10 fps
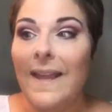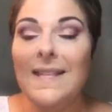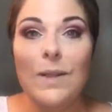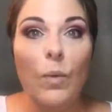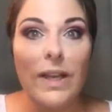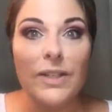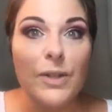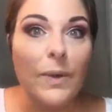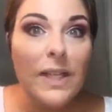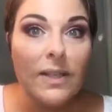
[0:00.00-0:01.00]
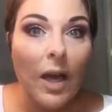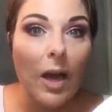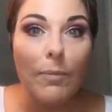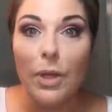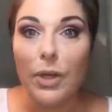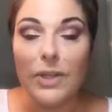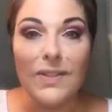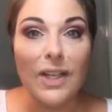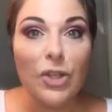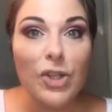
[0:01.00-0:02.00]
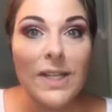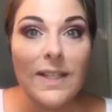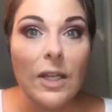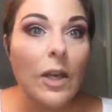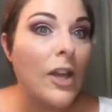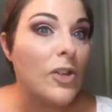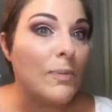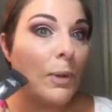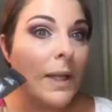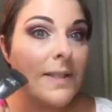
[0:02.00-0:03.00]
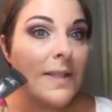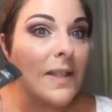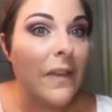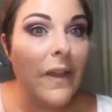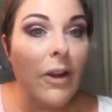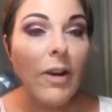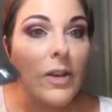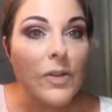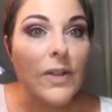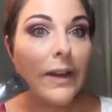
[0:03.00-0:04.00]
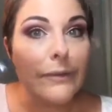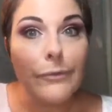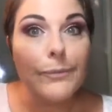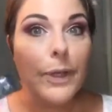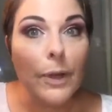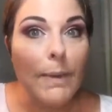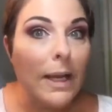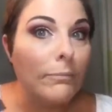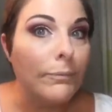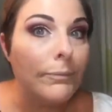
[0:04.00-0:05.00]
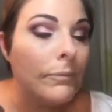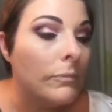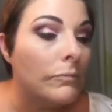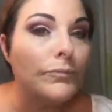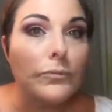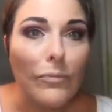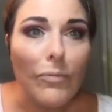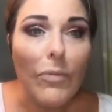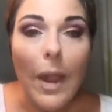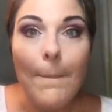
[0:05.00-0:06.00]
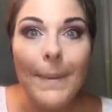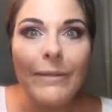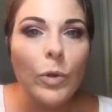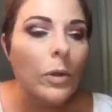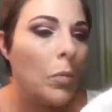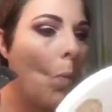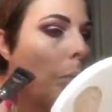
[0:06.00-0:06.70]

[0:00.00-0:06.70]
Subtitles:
easy way to do it. You're going to suck your cheeks in and just place this in there and just kind of make a bevel.